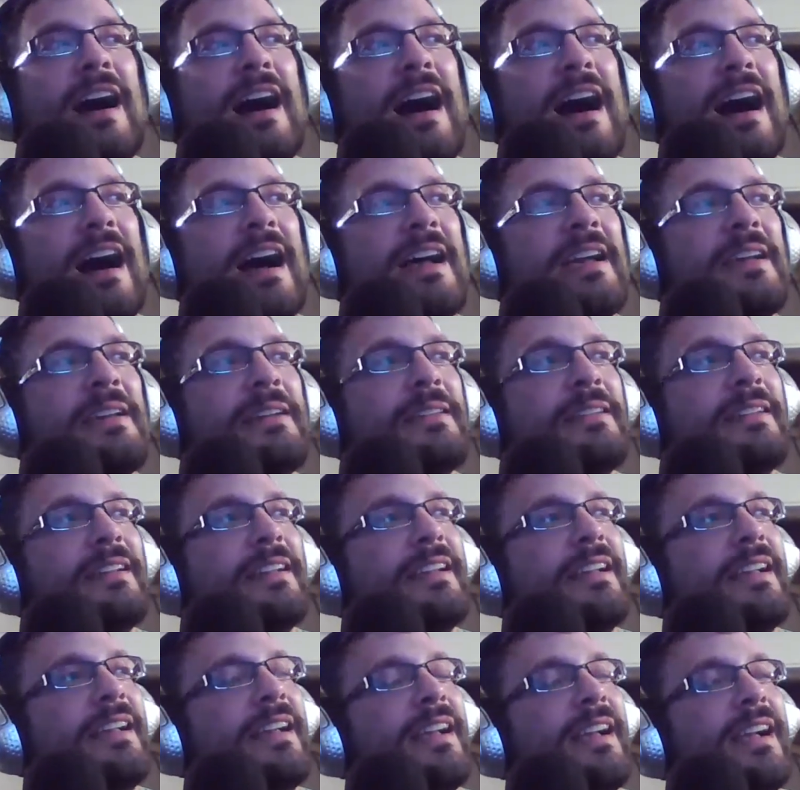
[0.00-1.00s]
I
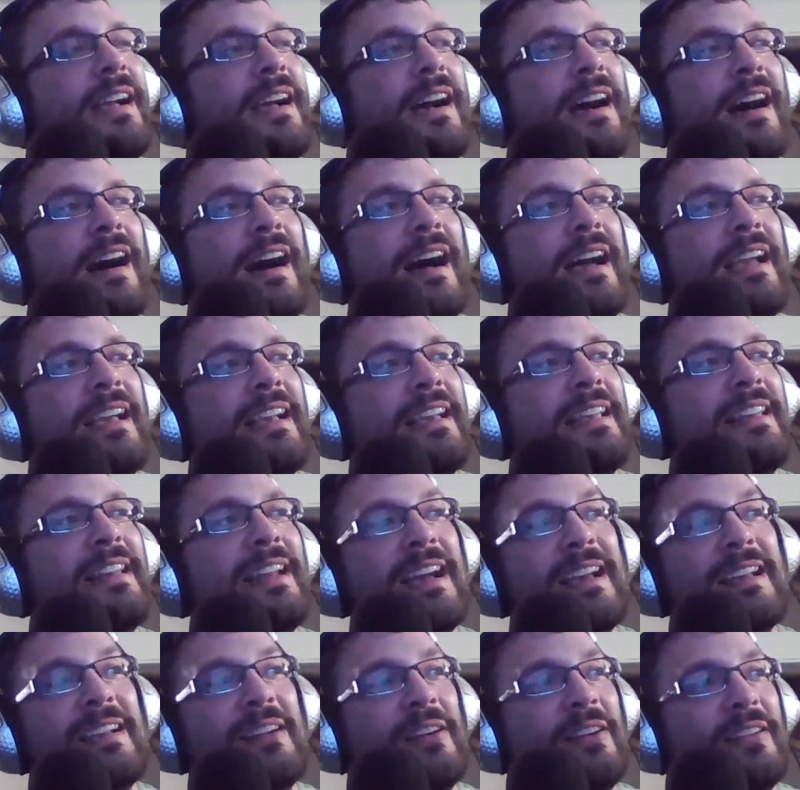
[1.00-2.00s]

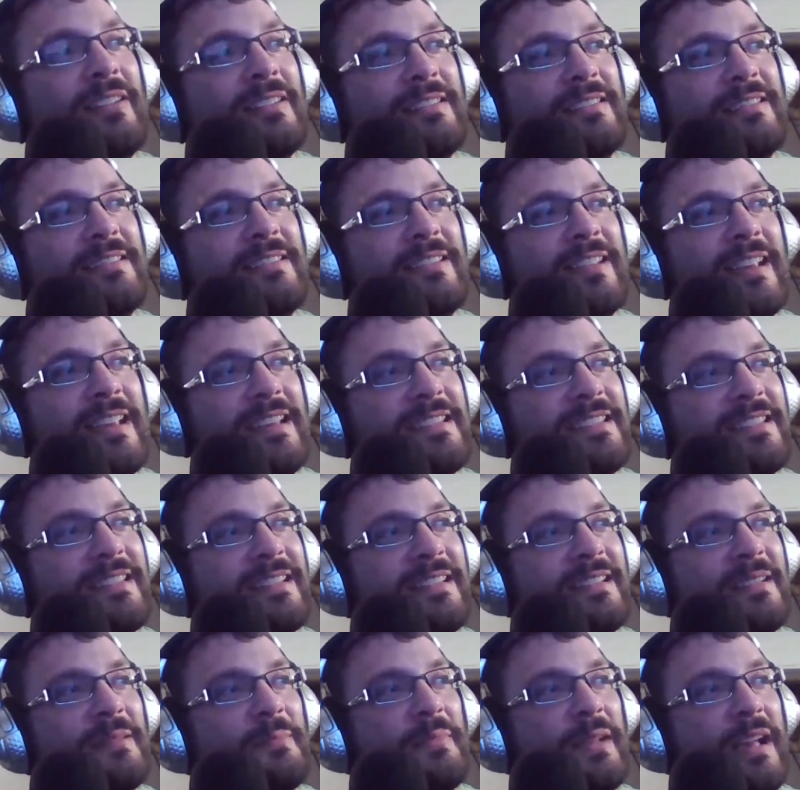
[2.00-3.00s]
called
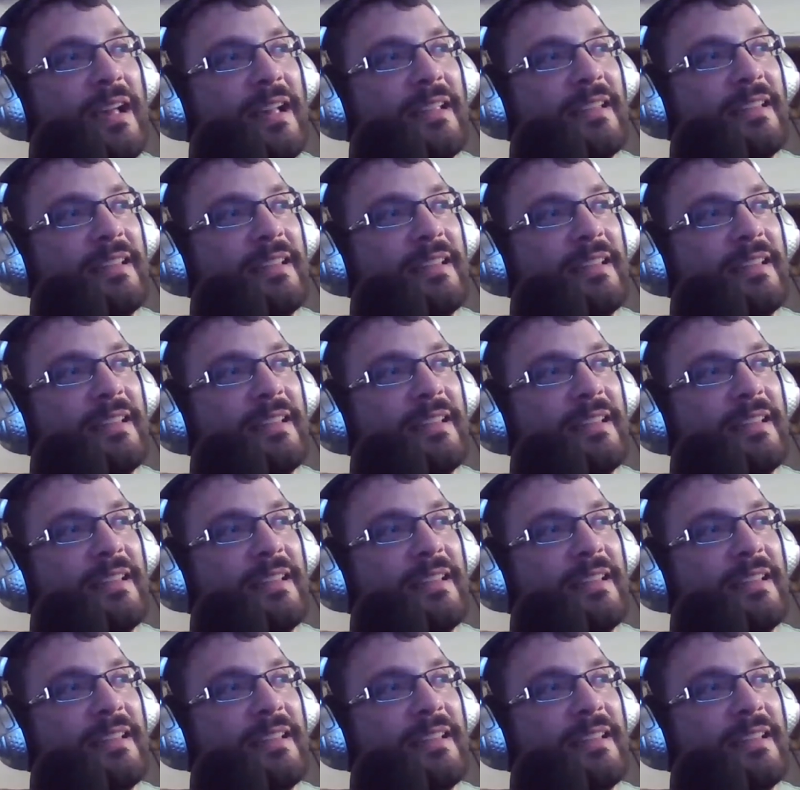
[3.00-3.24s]
Jason about